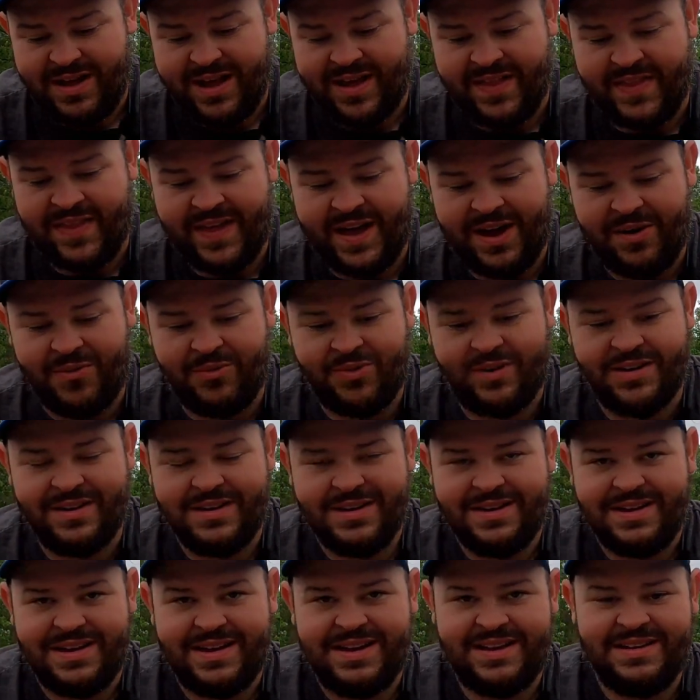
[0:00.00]
And that one
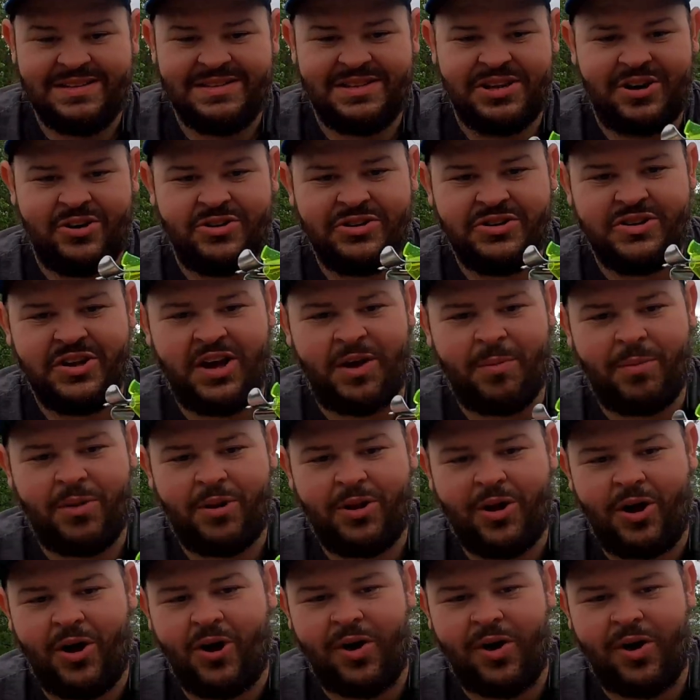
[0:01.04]
is their double